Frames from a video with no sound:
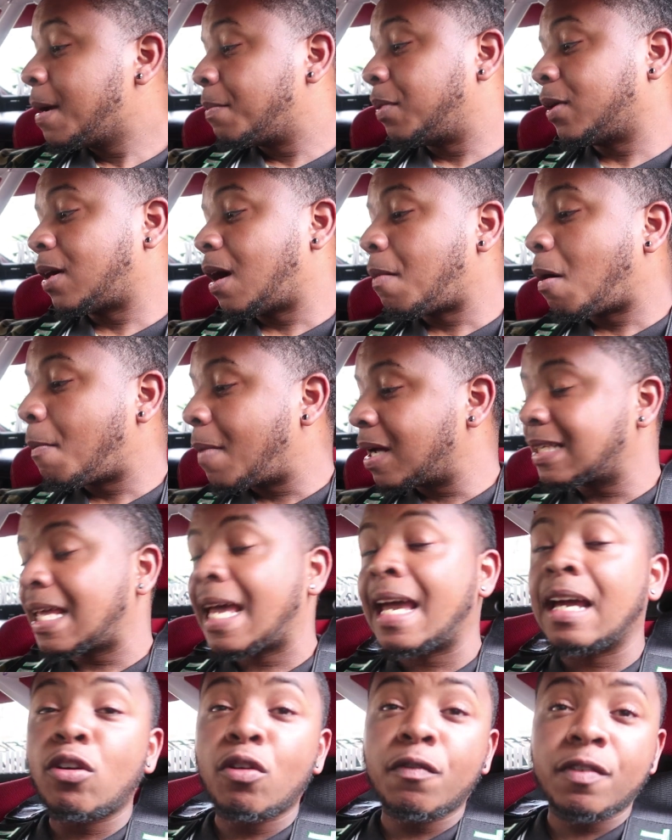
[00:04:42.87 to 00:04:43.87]
But um, I'm about to
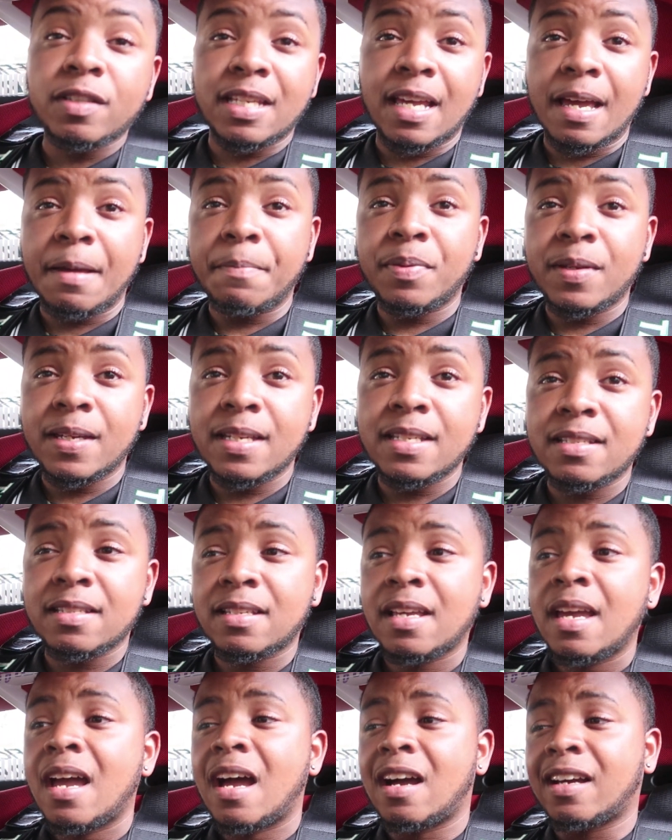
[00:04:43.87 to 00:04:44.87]
head over to M P's.
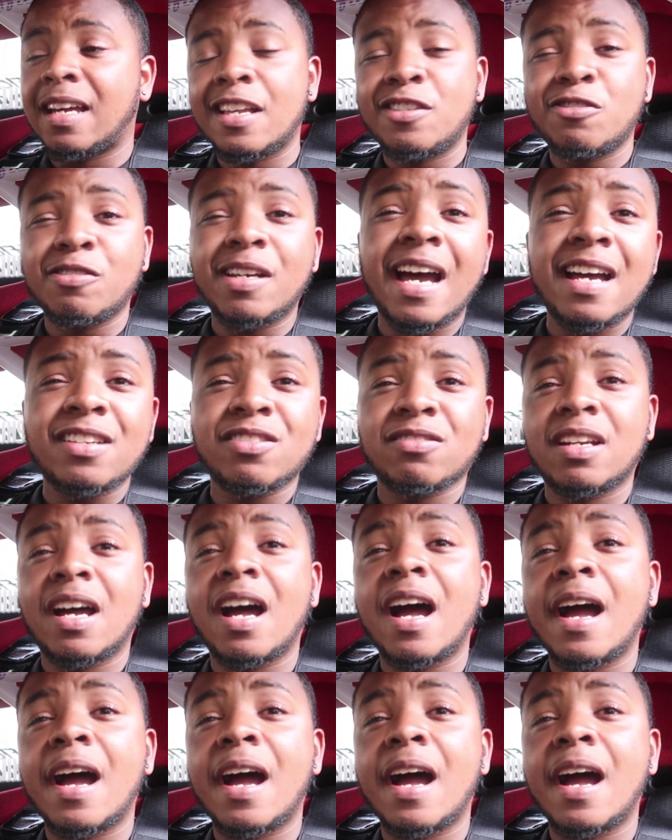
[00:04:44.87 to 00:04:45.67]
I'll catch you guys on the